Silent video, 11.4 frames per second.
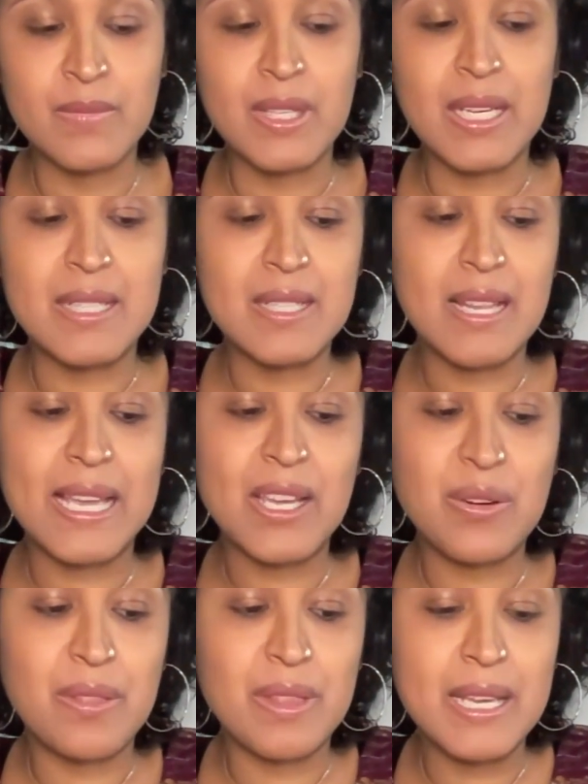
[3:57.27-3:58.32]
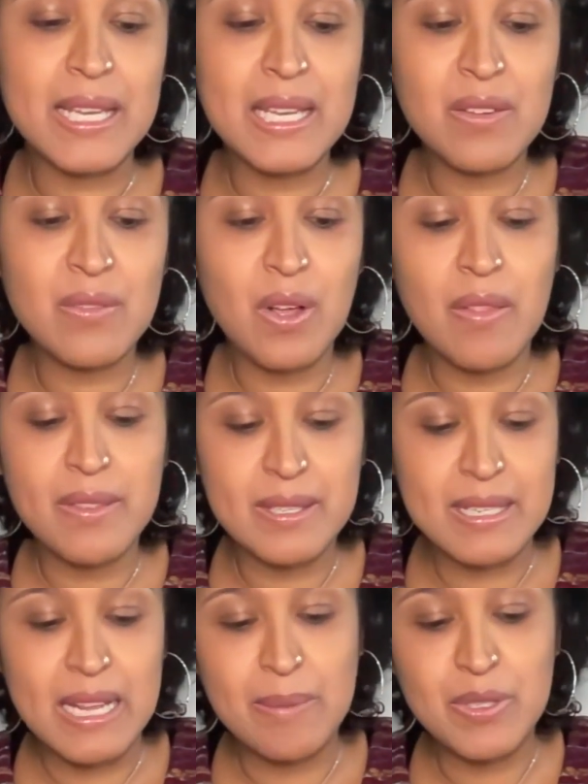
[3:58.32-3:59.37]
It's like you're thinking of all the
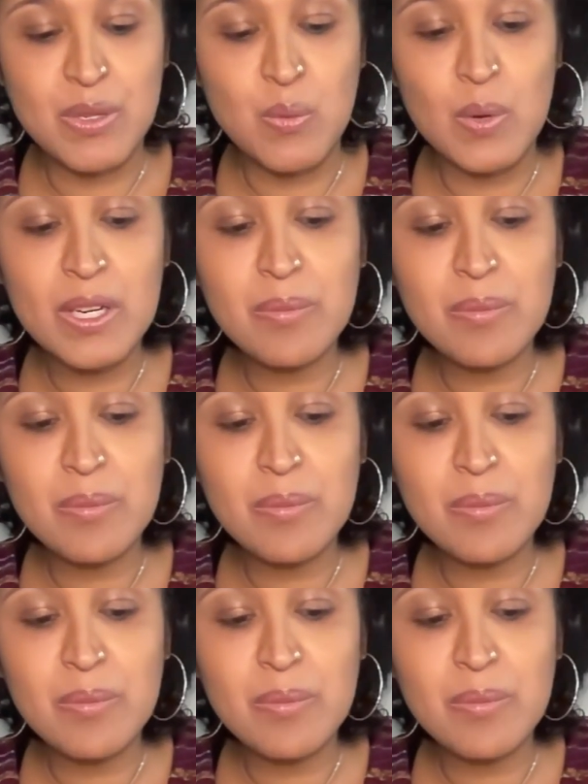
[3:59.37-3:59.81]
steps. You want to